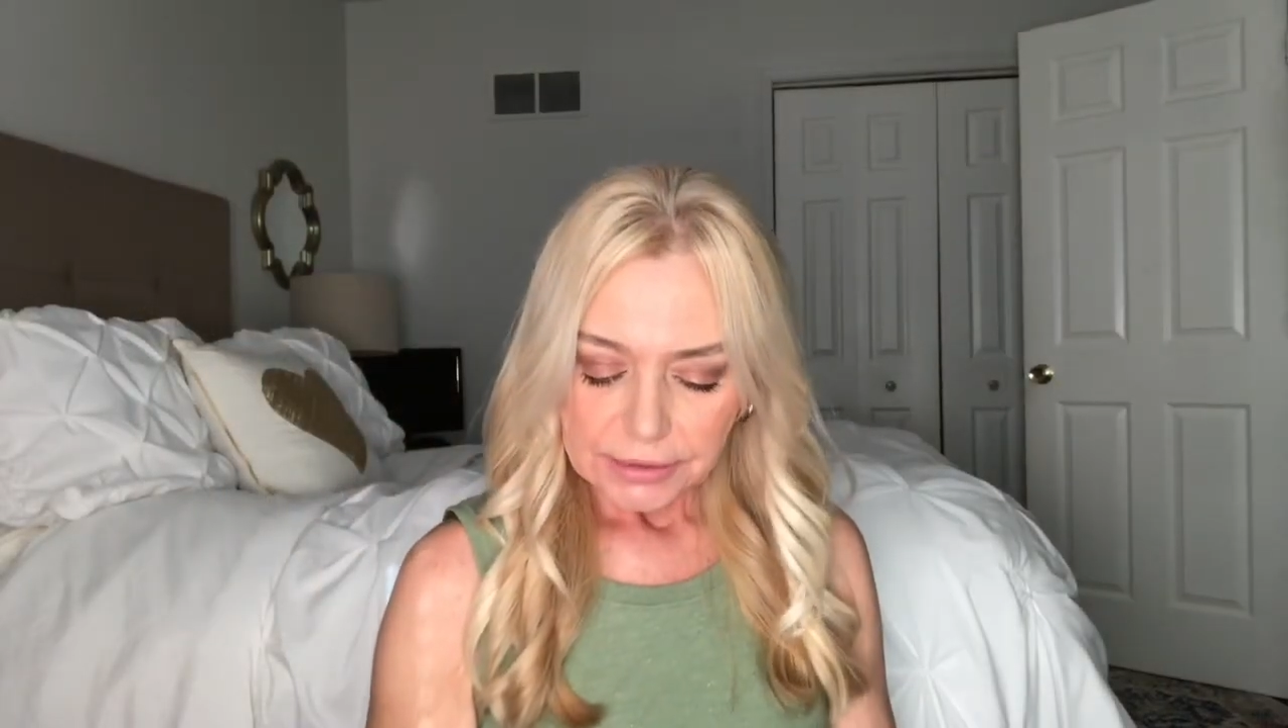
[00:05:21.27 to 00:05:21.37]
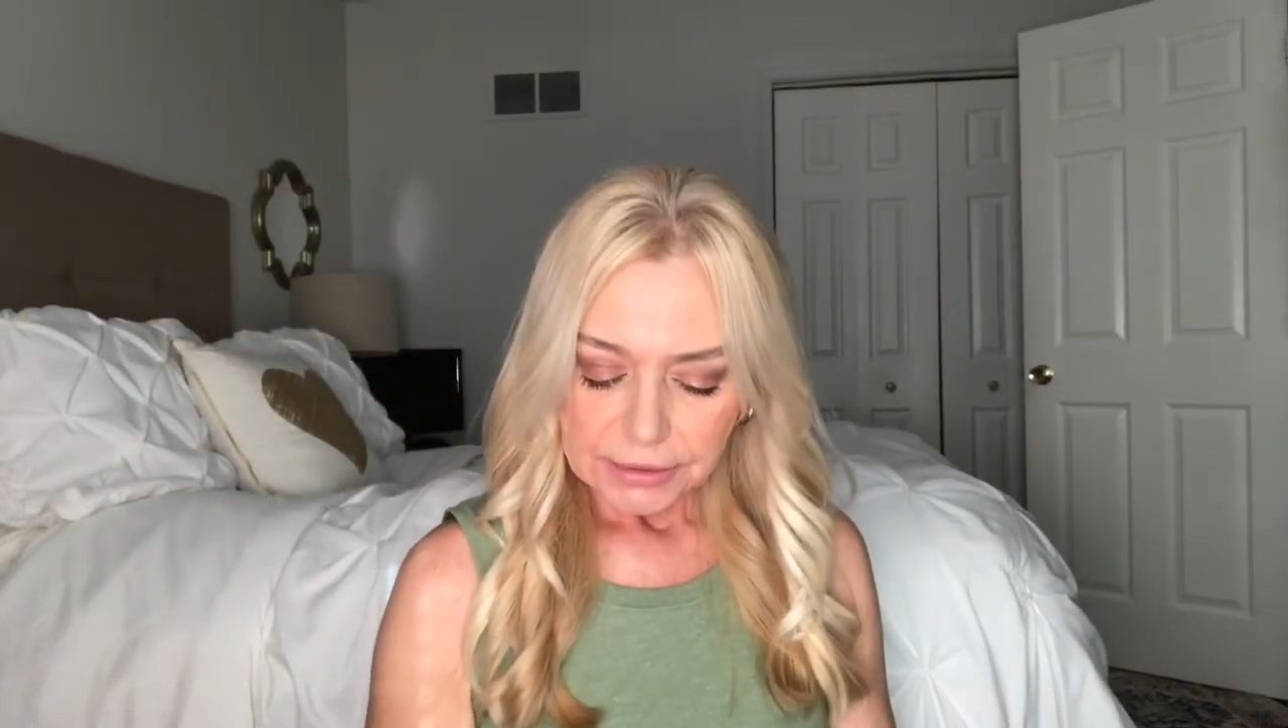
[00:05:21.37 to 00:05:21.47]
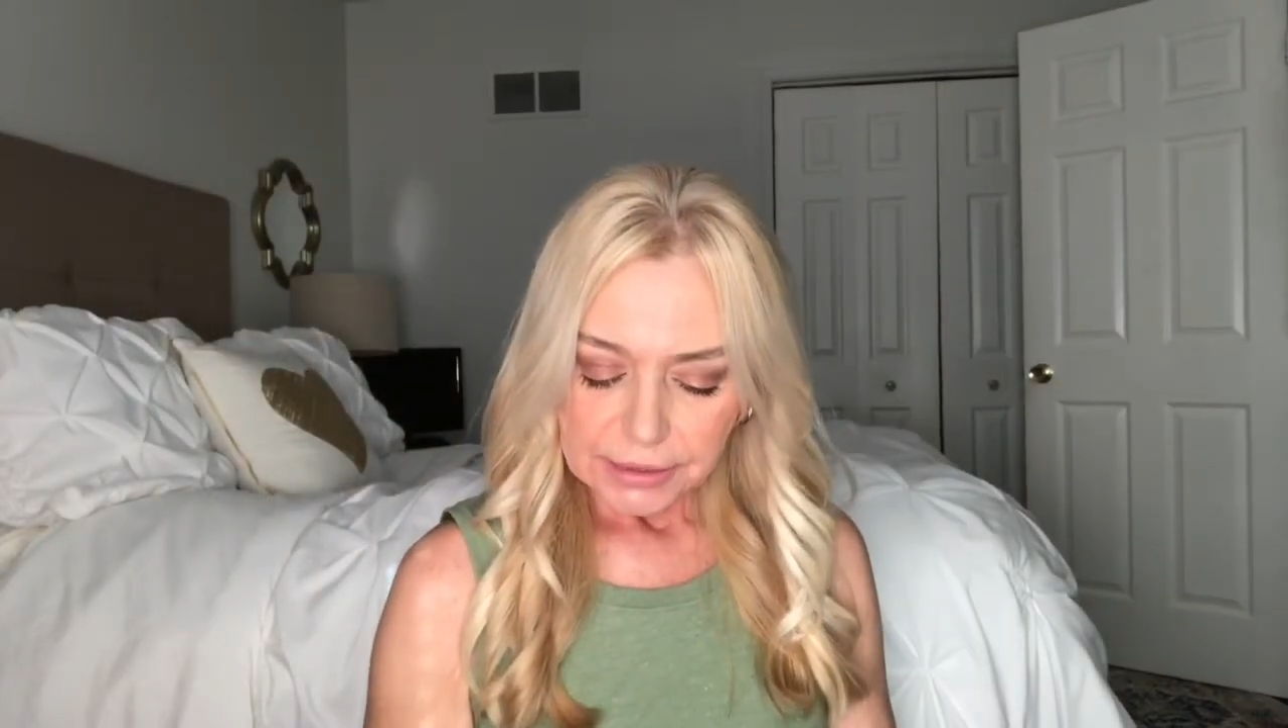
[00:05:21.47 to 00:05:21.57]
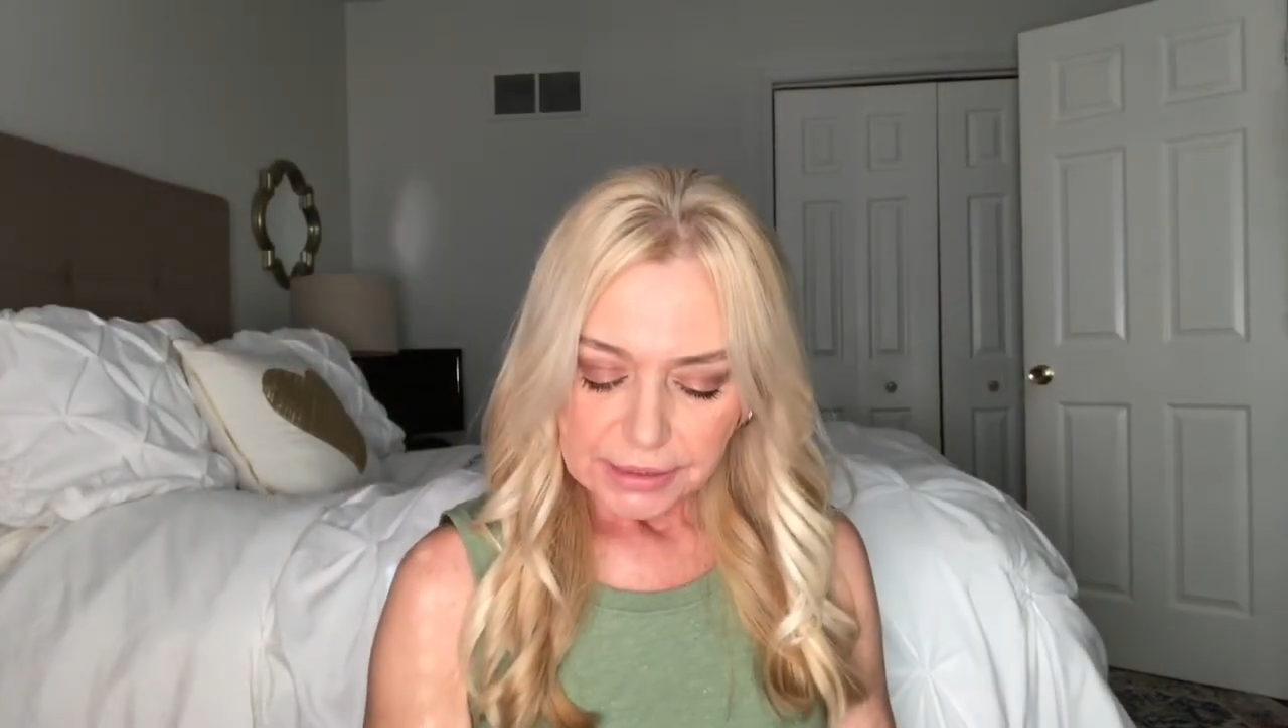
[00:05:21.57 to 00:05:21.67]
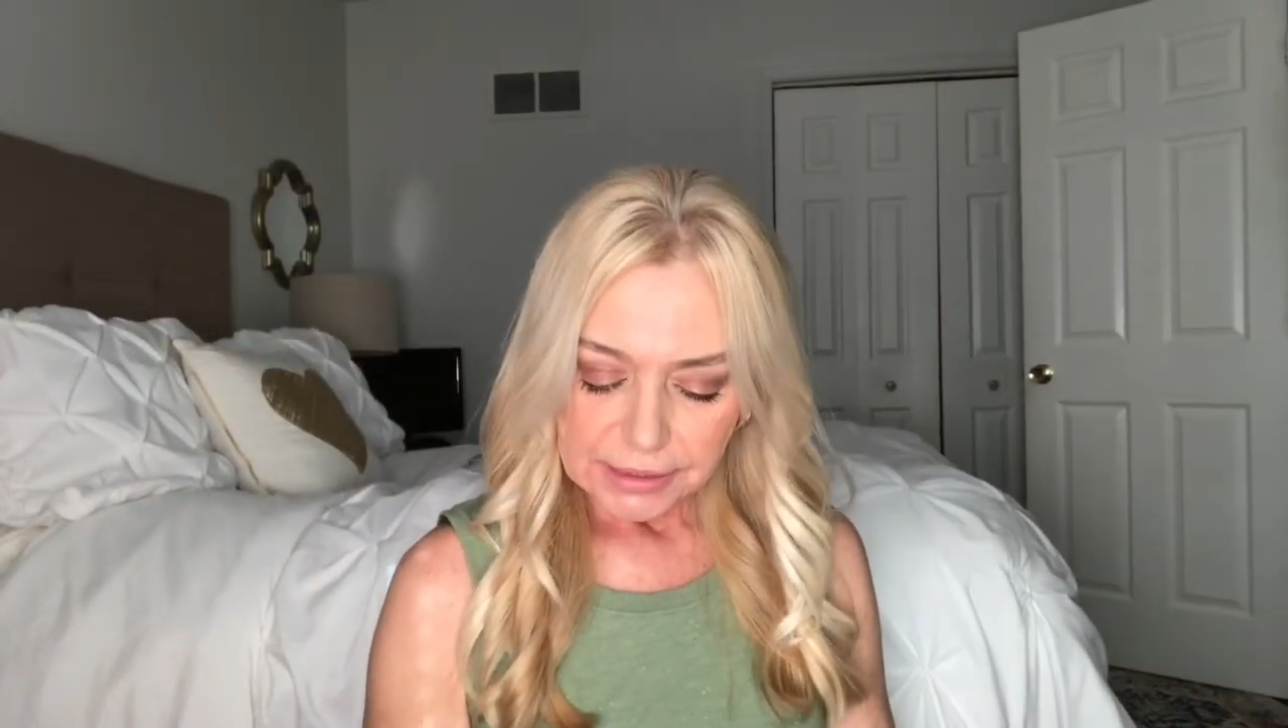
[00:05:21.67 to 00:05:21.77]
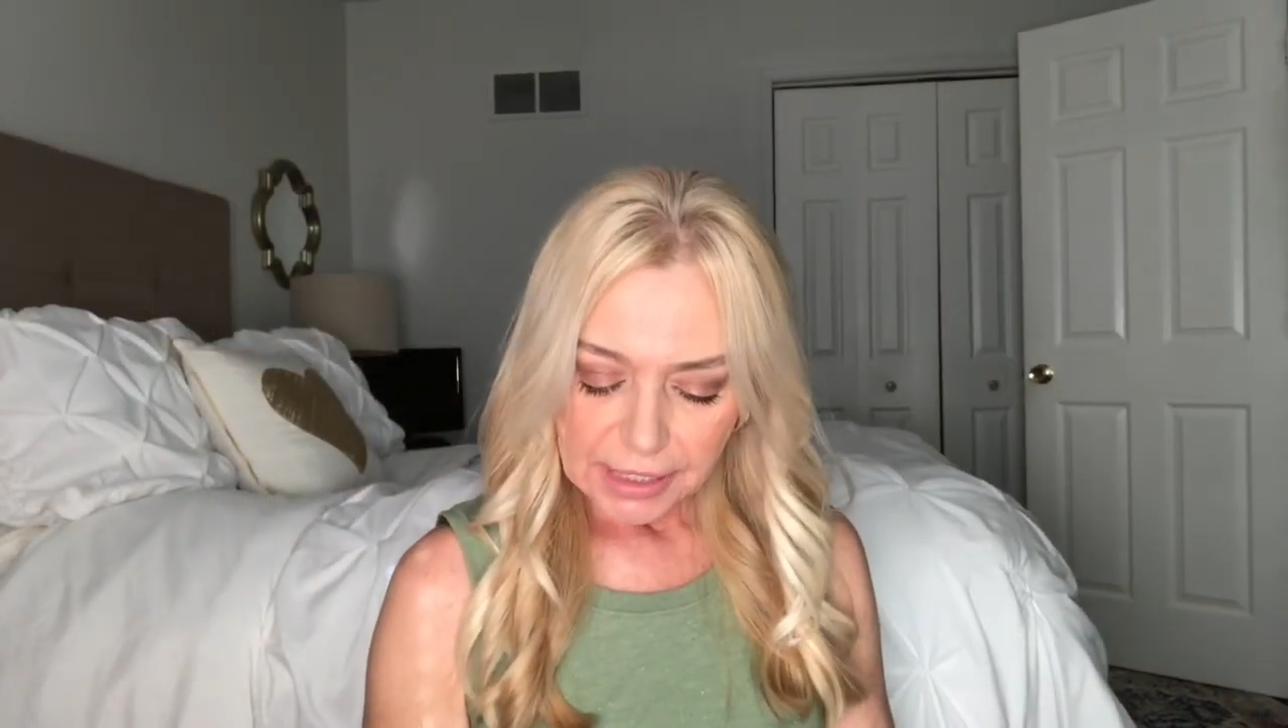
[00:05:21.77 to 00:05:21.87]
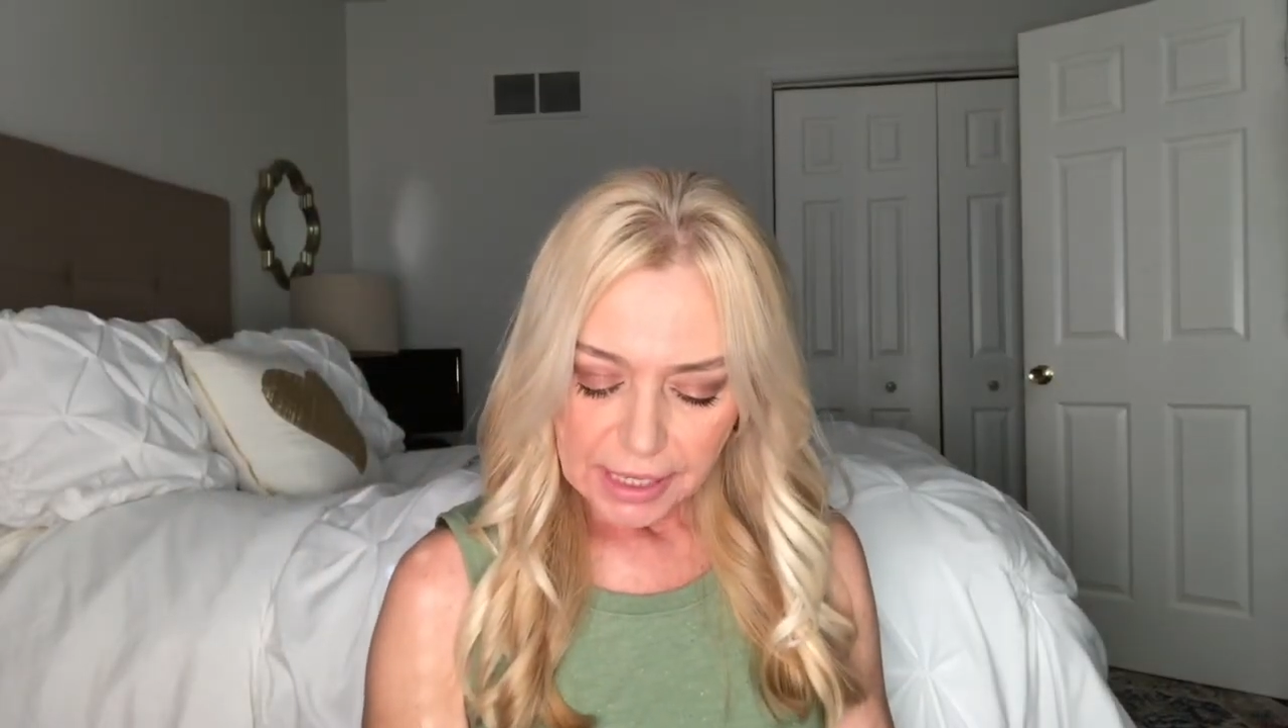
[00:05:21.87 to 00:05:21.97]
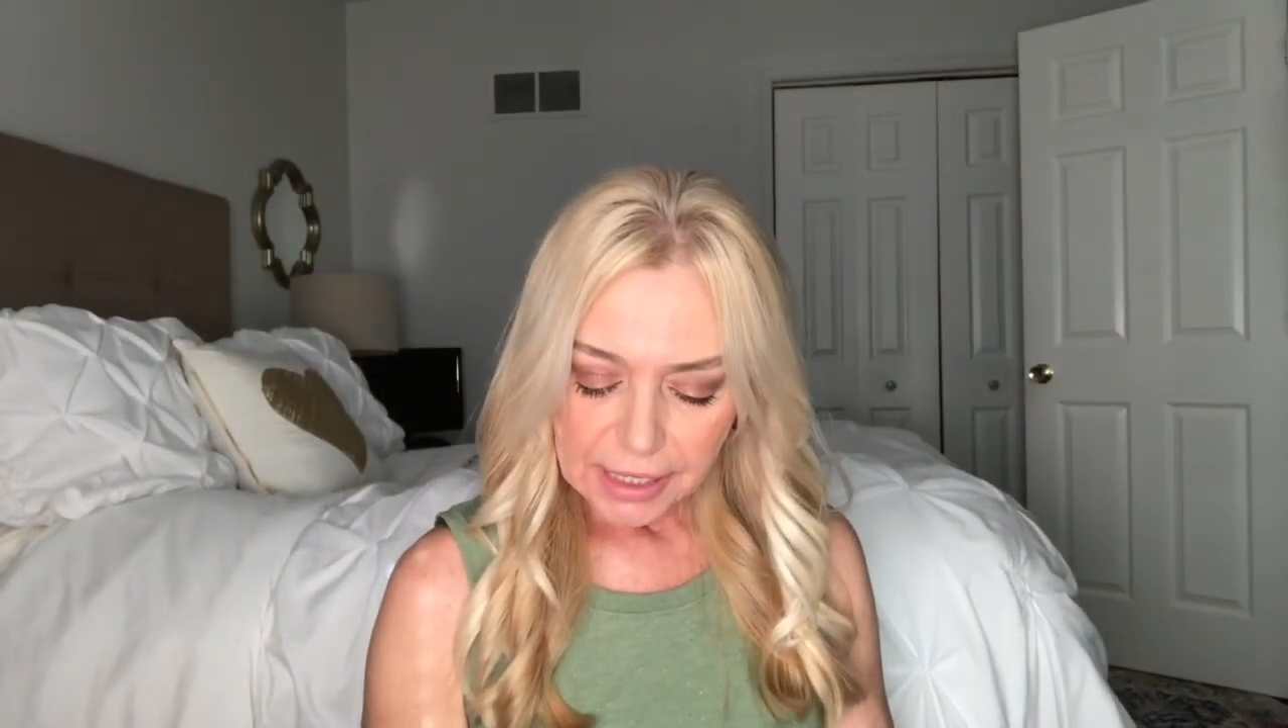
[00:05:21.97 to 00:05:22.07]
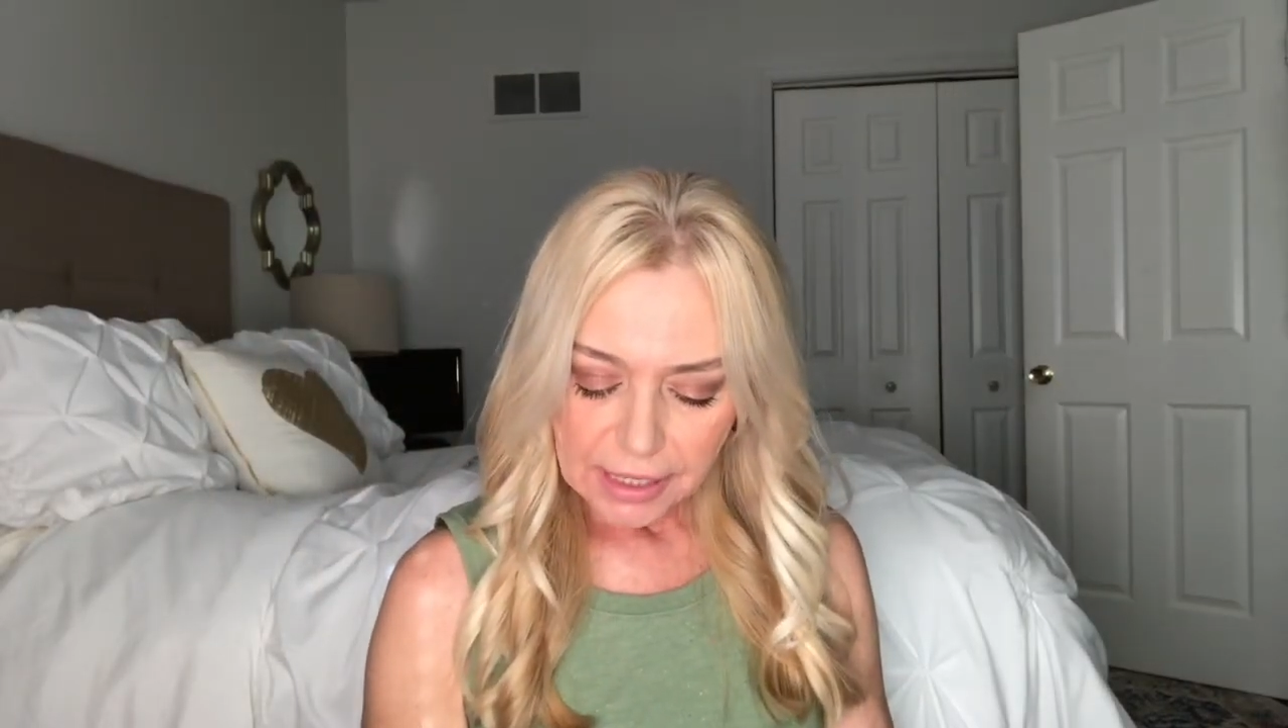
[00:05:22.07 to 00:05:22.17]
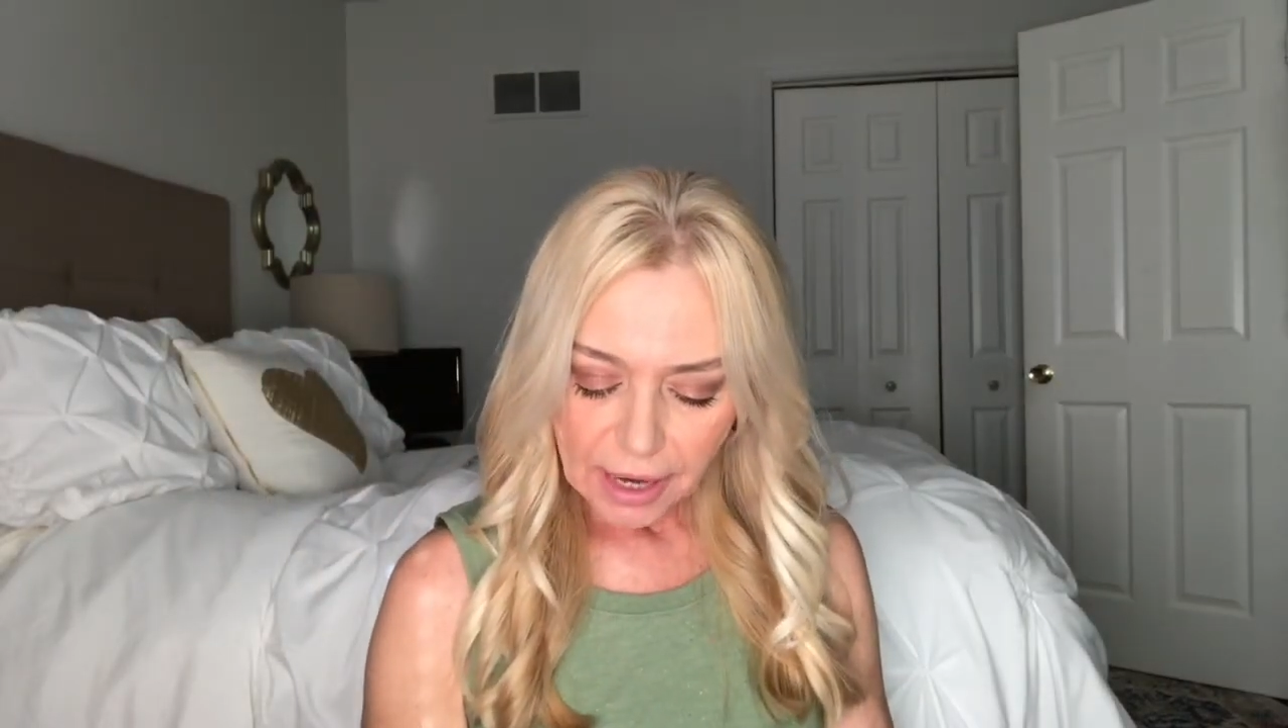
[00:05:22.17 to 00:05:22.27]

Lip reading: Today